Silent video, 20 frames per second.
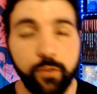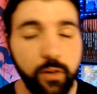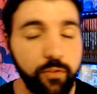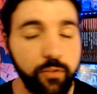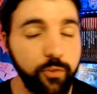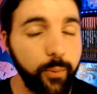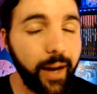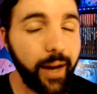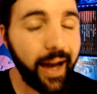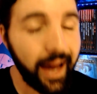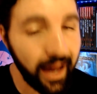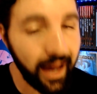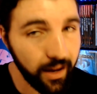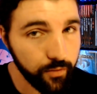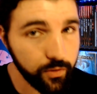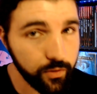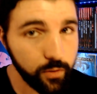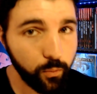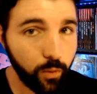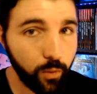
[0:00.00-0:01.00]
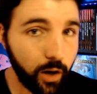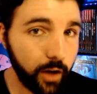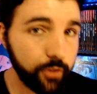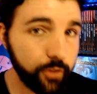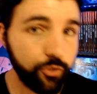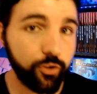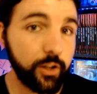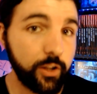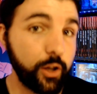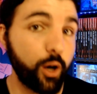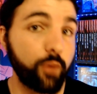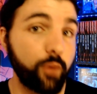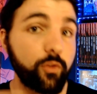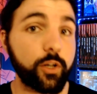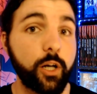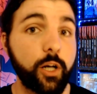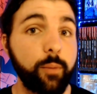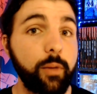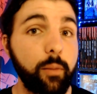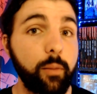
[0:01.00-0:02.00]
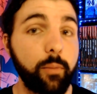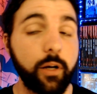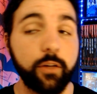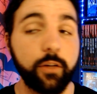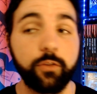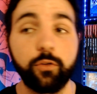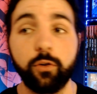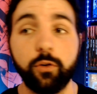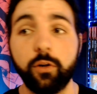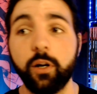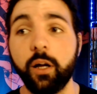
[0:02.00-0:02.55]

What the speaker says: If you haven't watched the Overcoming the Monster